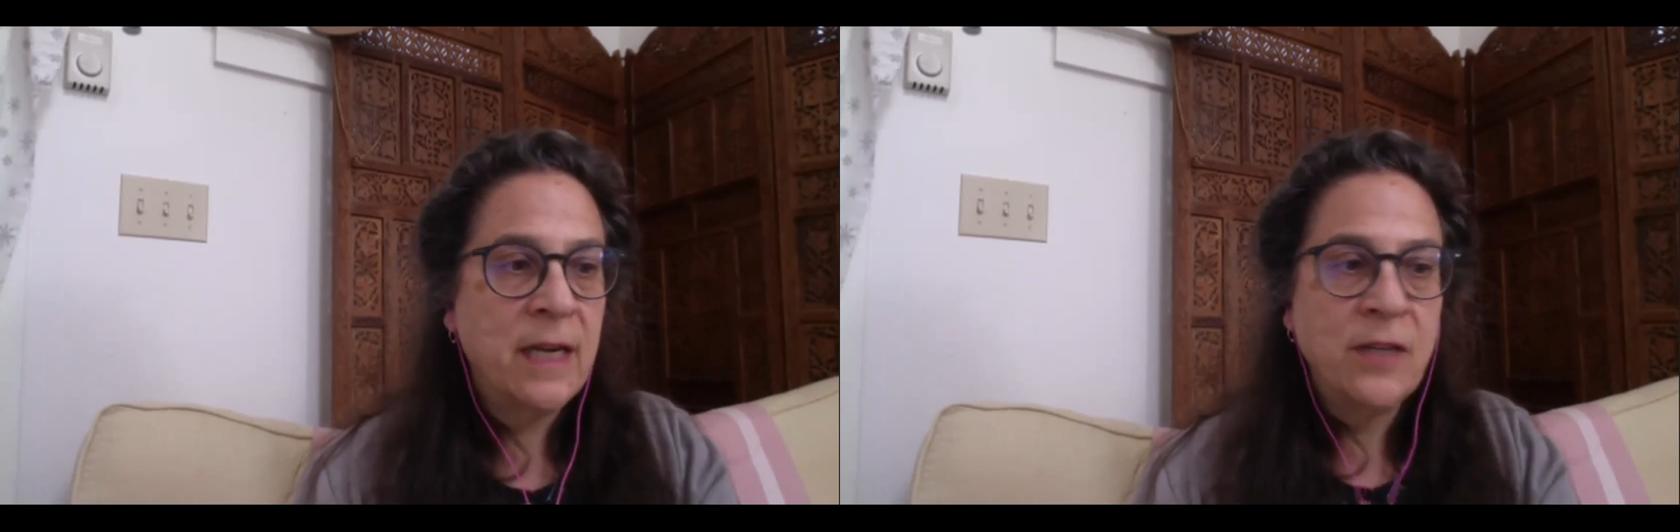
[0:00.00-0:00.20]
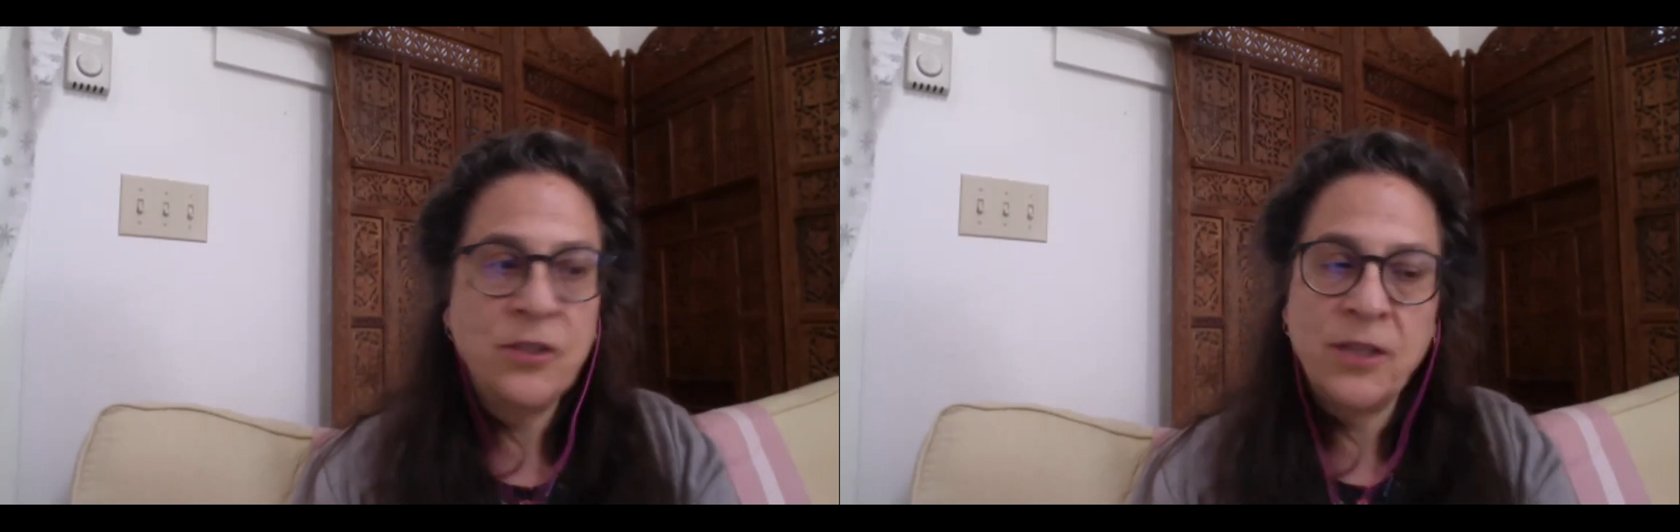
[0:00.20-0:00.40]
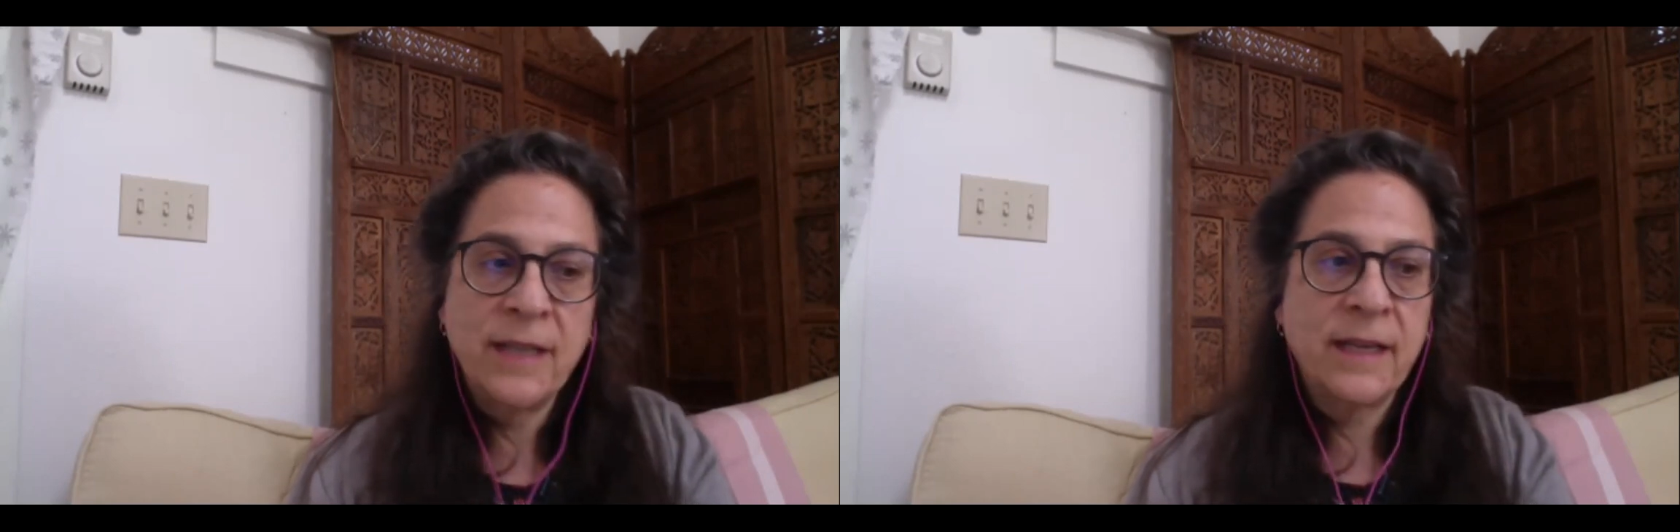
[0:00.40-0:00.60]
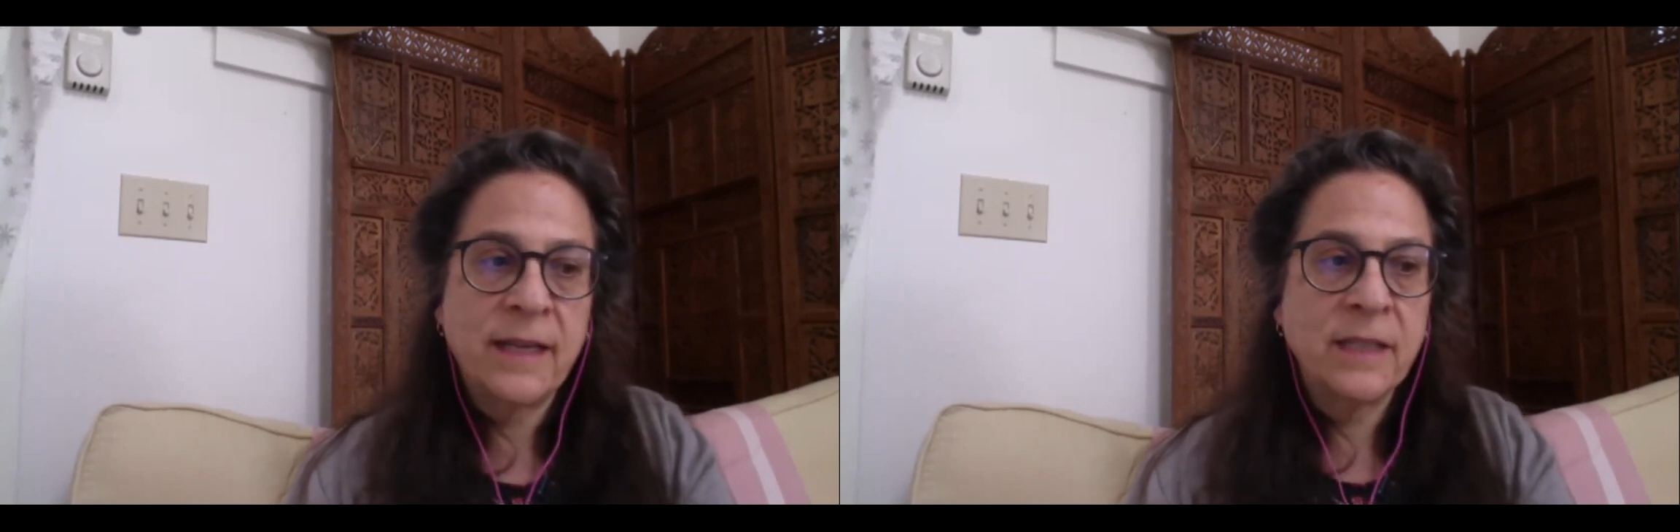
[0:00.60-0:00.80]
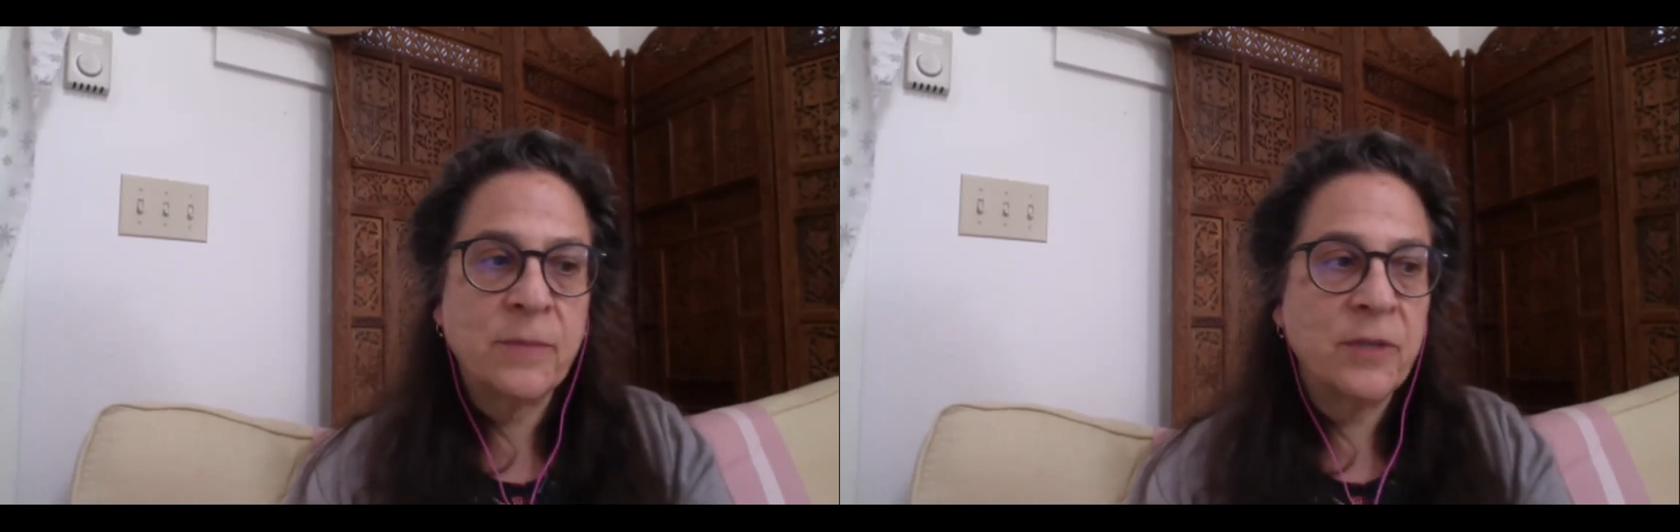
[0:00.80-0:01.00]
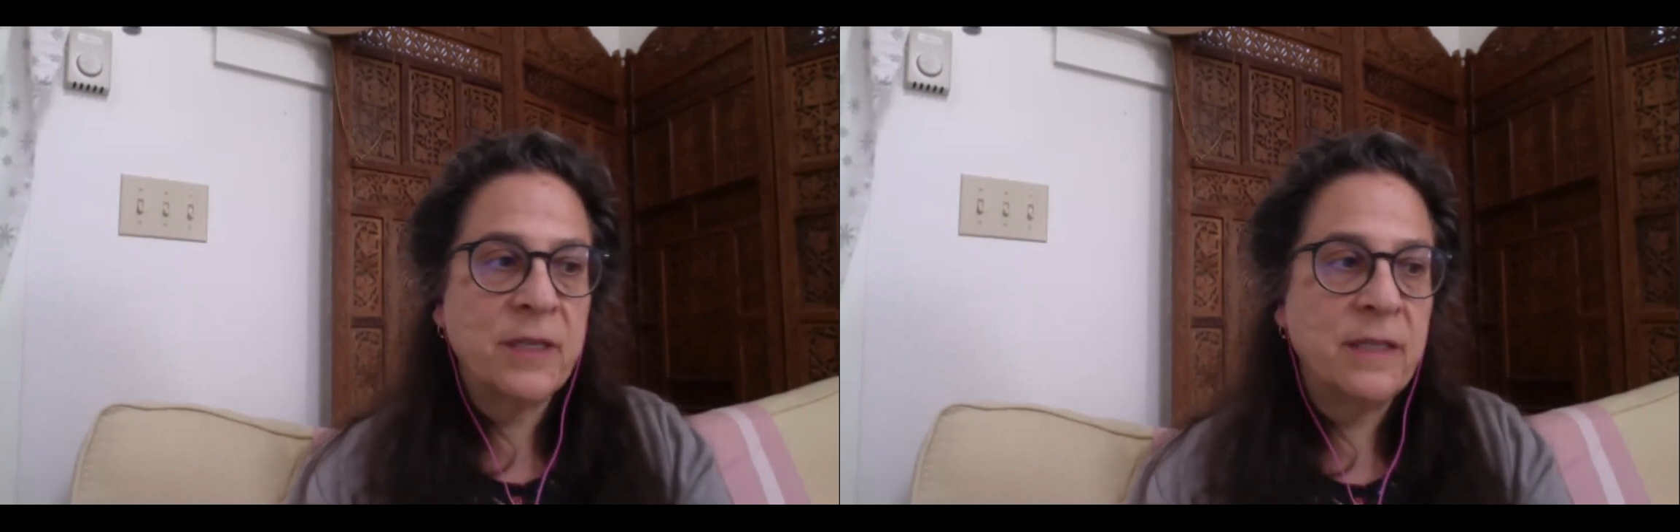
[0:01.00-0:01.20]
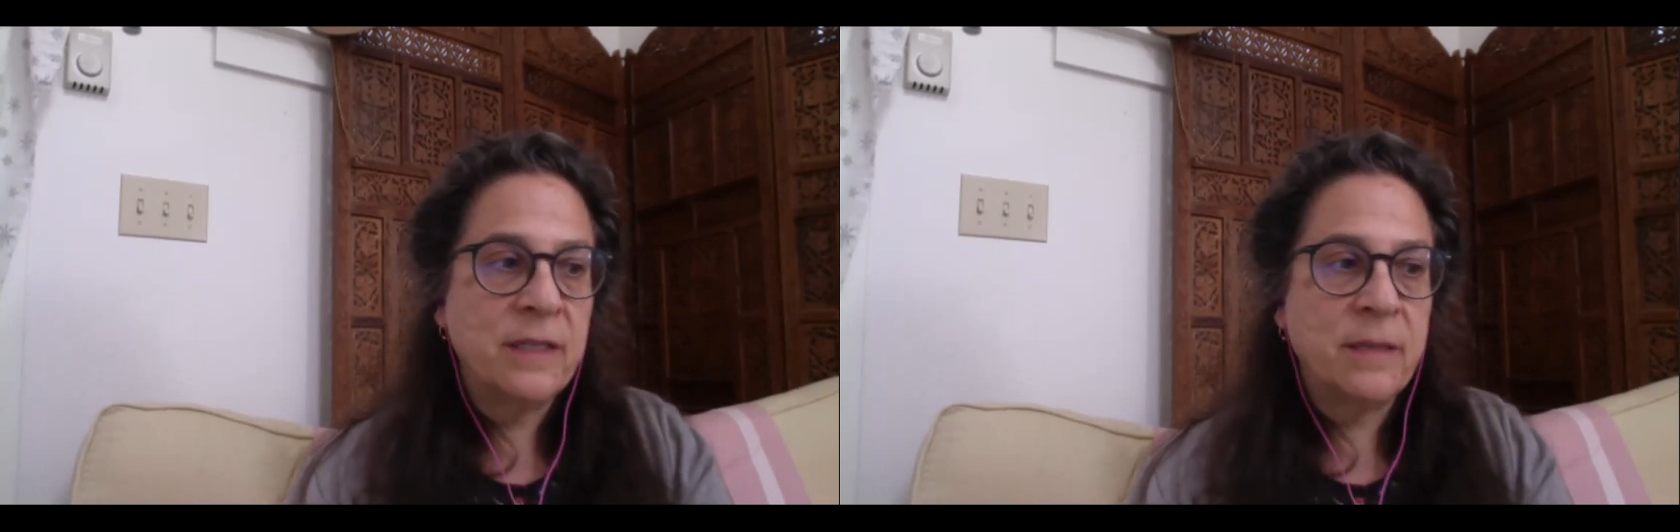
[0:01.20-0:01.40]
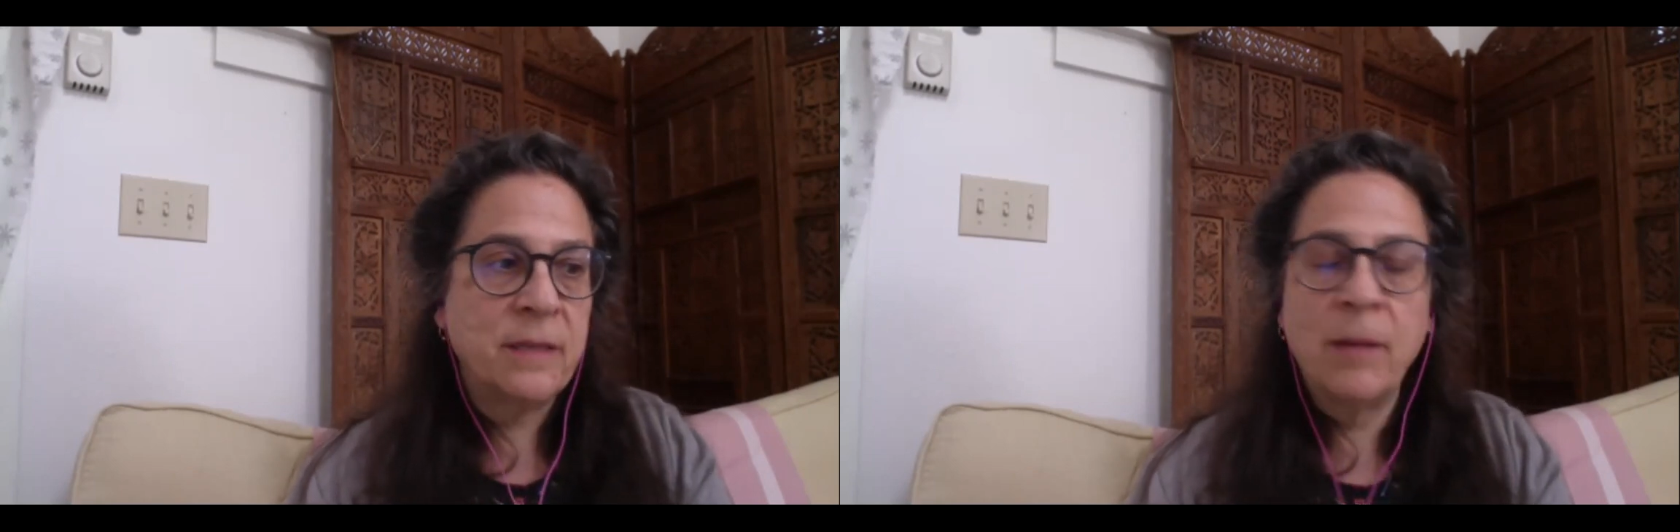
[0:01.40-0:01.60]
She has expertise in
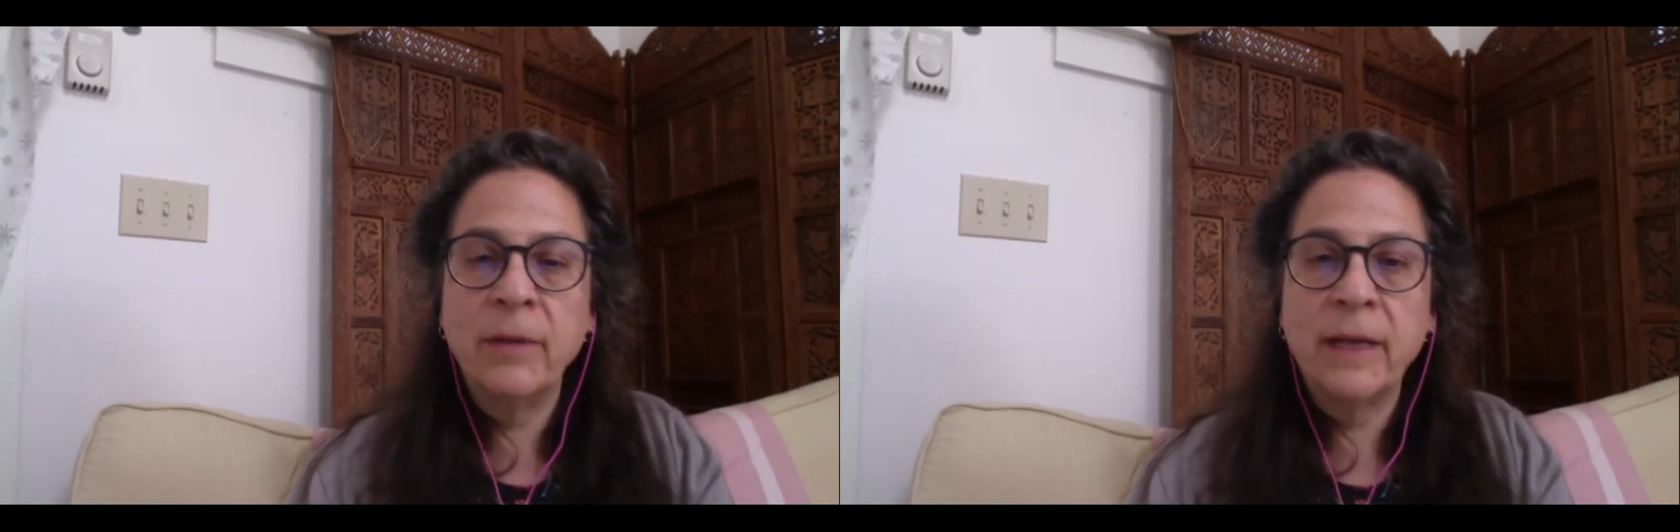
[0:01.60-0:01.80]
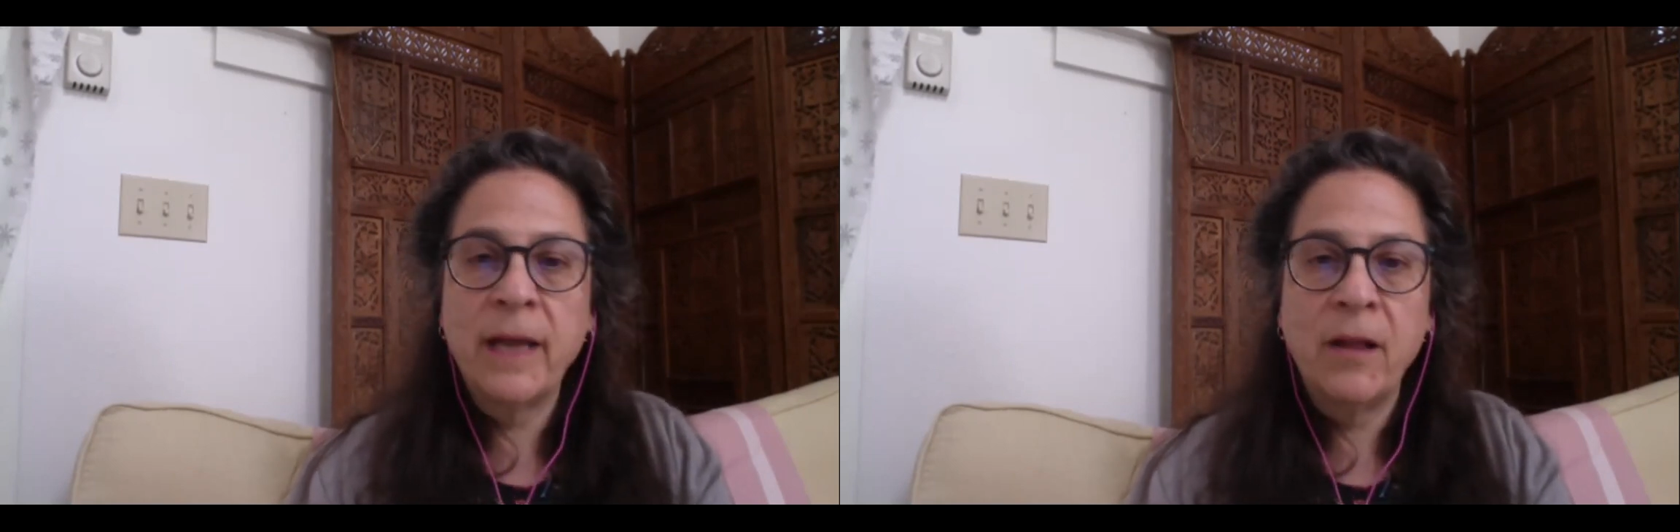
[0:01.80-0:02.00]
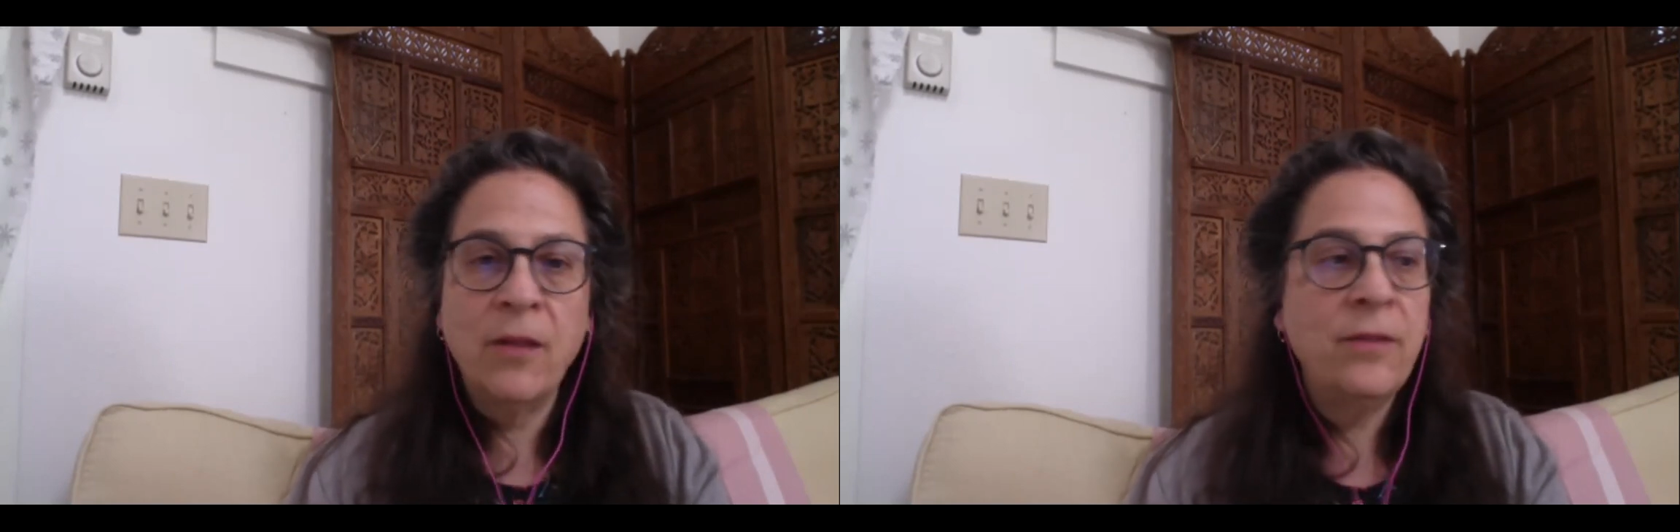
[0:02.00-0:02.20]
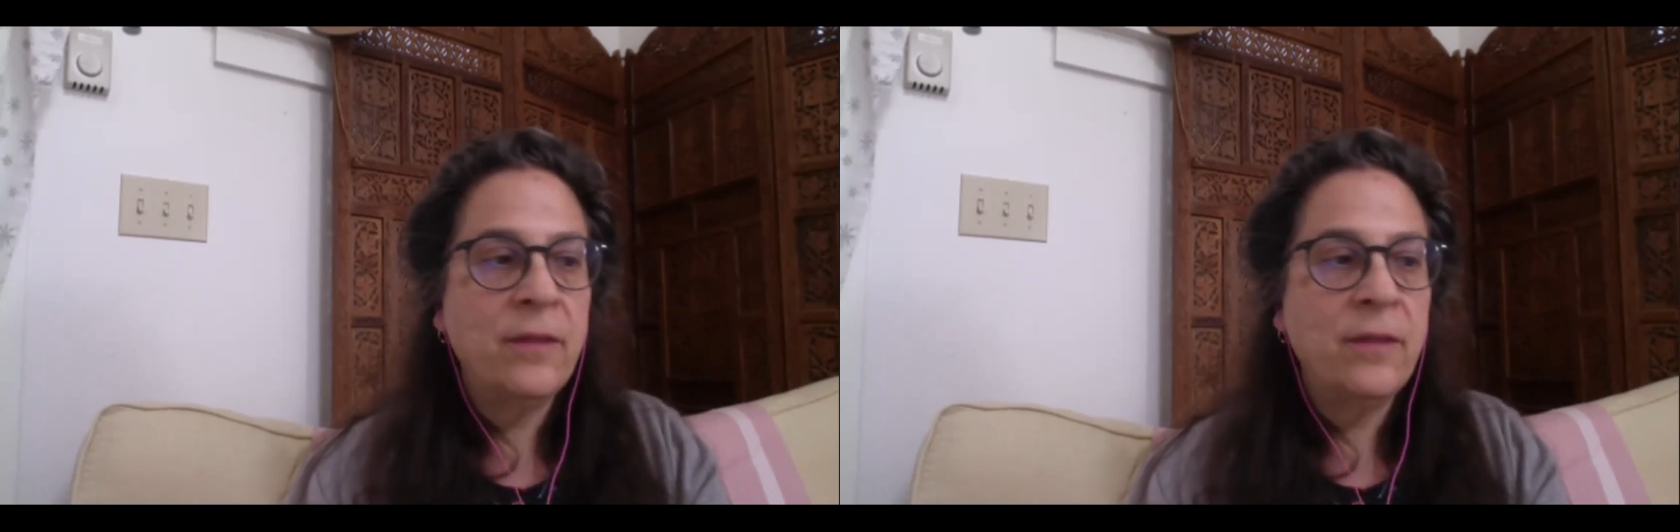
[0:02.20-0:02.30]
public health,